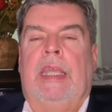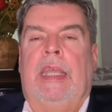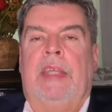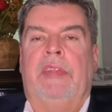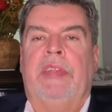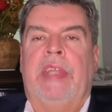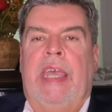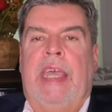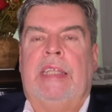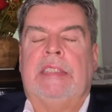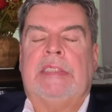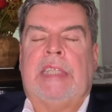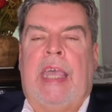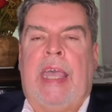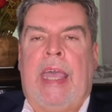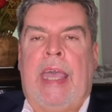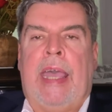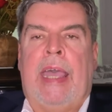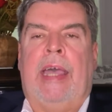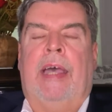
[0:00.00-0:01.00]
And that's
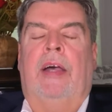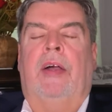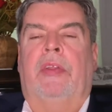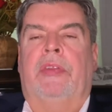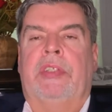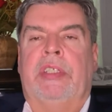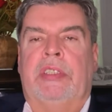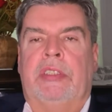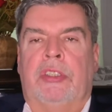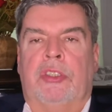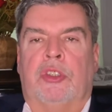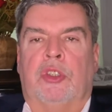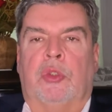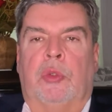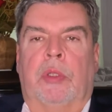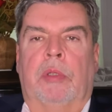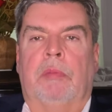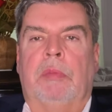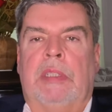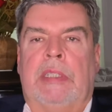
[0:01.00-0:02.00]
how the
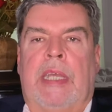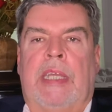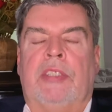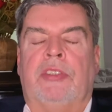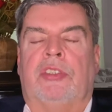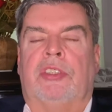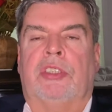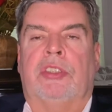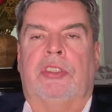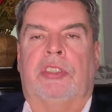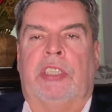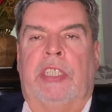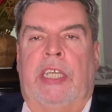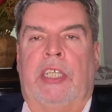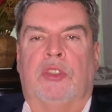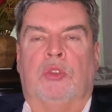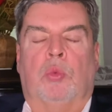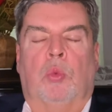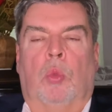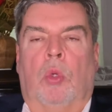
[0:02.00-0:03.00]
discrimination
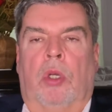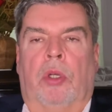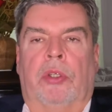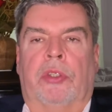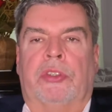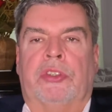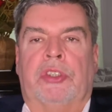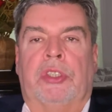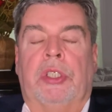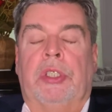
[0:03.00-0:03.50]
test works.